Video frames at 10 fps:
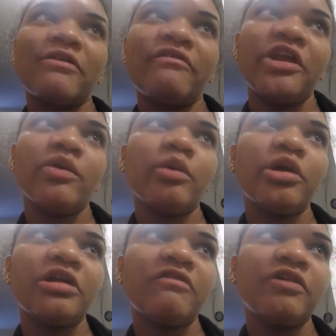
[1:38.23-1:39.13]
that video we
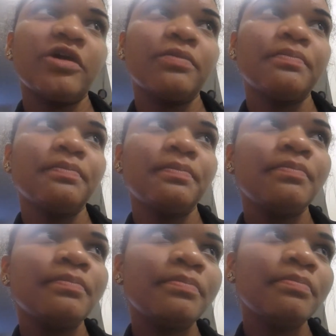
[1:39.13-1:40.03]
were gonna film.
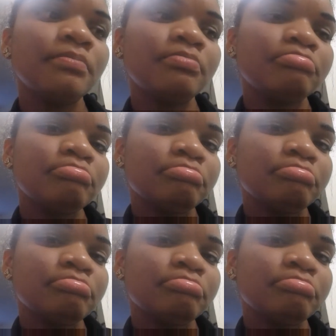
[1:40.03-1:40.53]
Which one?